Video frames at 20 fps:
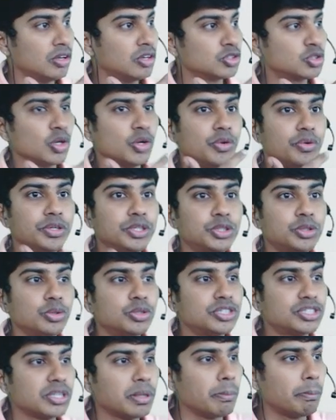So you
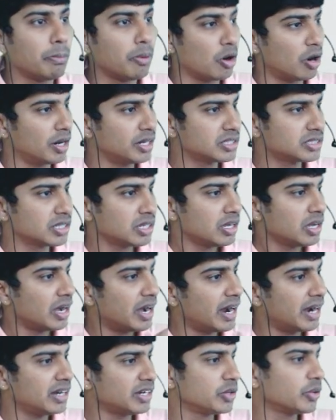issued some bonds
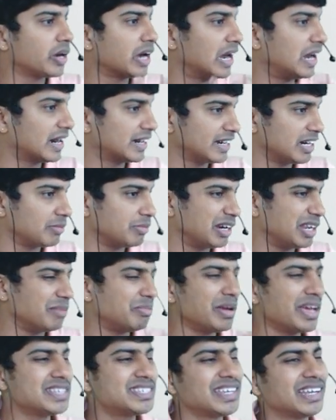and you collected money,
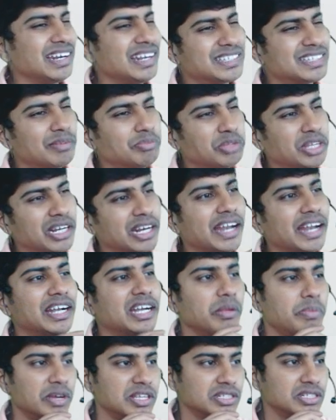basically something like
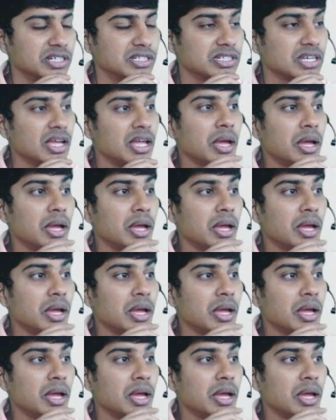debentures.